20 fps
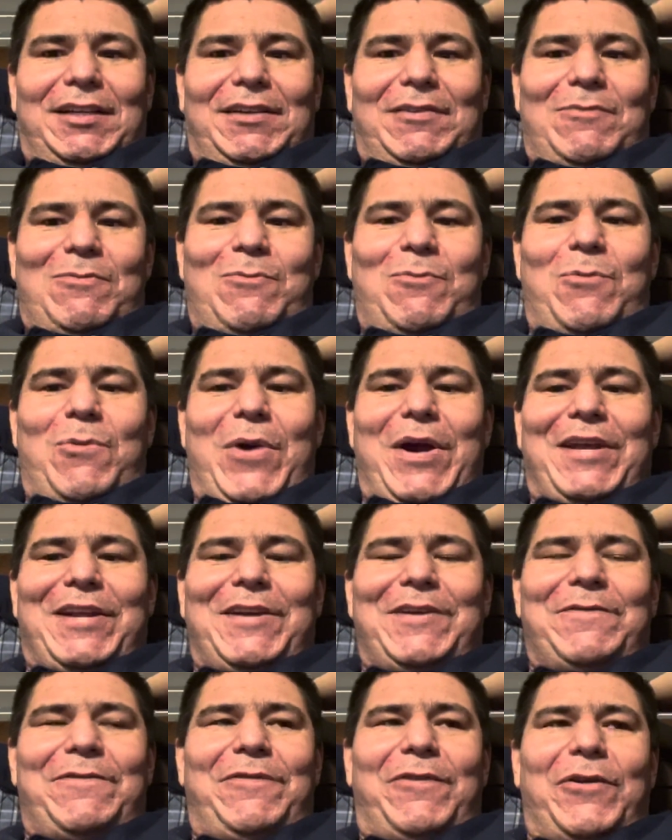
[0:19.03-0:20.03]

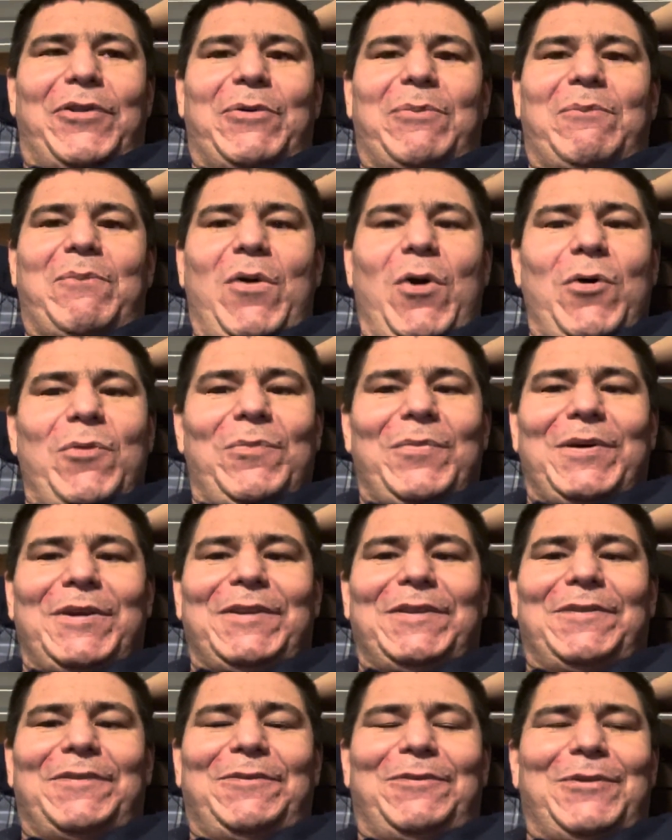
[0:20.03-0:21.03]
waiting for the
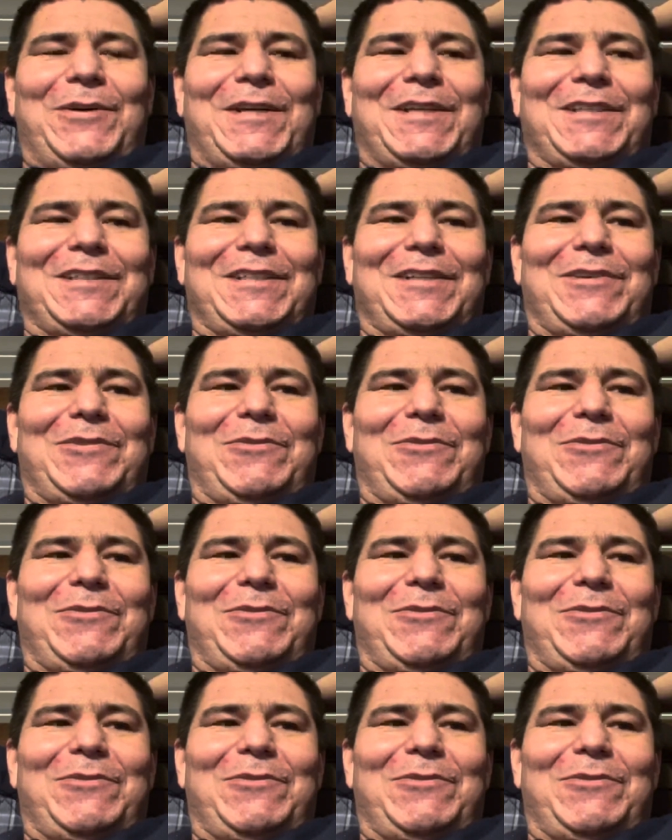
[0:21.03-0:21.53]
moment when